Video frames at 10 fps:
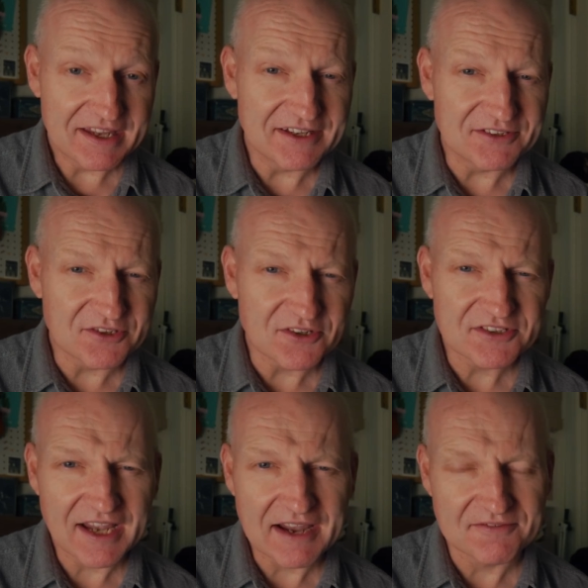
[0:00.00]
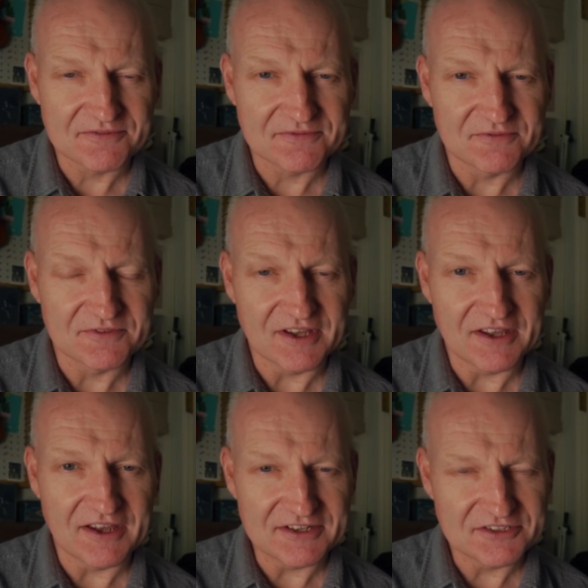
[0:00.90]
It does have
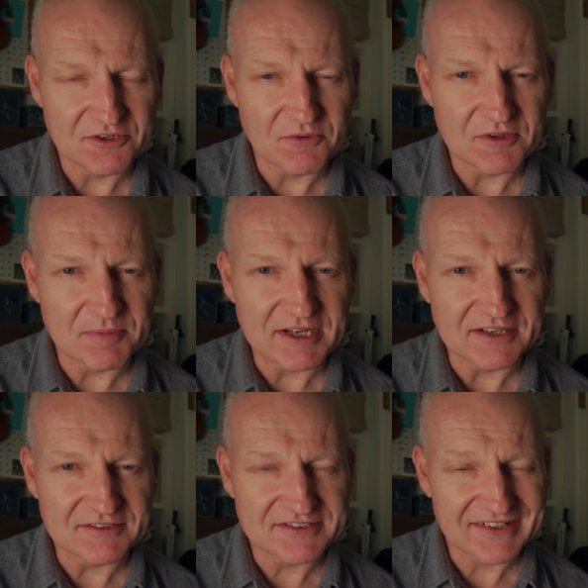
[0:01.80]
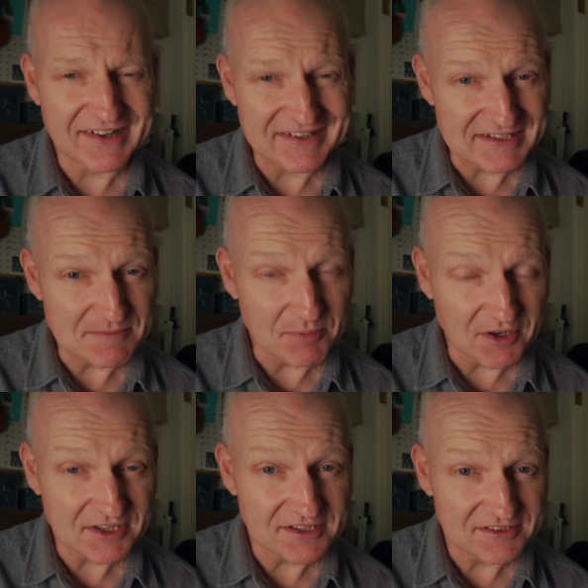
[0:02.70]
an issue with being slightly
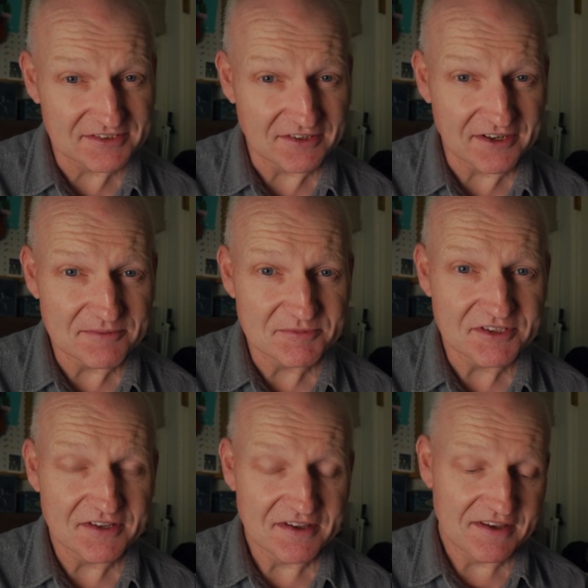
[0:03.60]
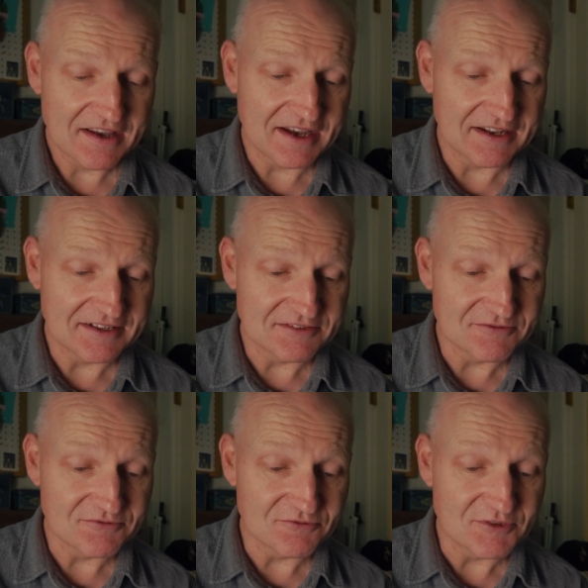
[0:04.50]
buggy at times. And
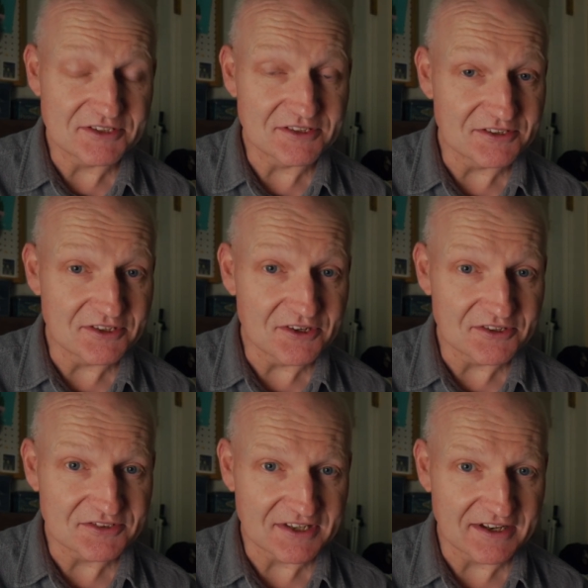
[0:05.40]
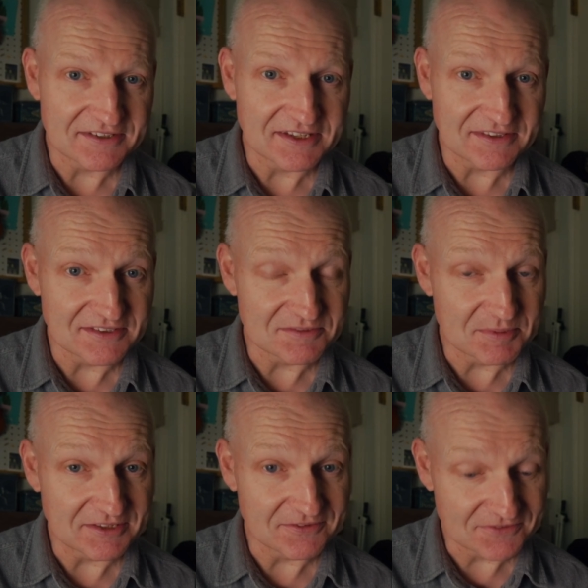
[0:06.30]
in recent years, I think there's
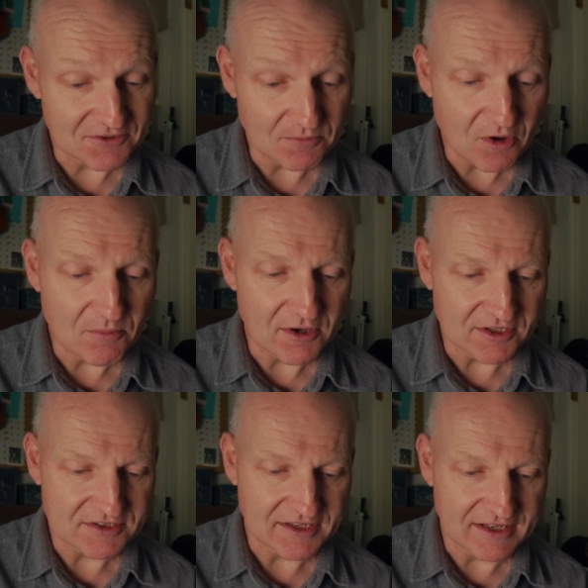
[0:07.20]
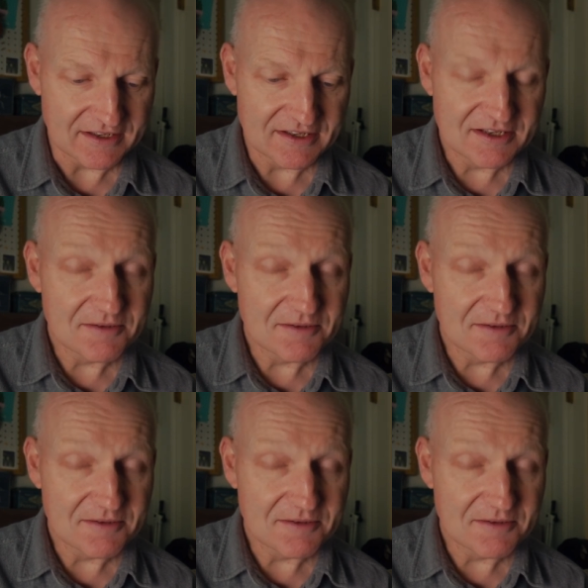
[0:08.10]
been a few more bugs in it,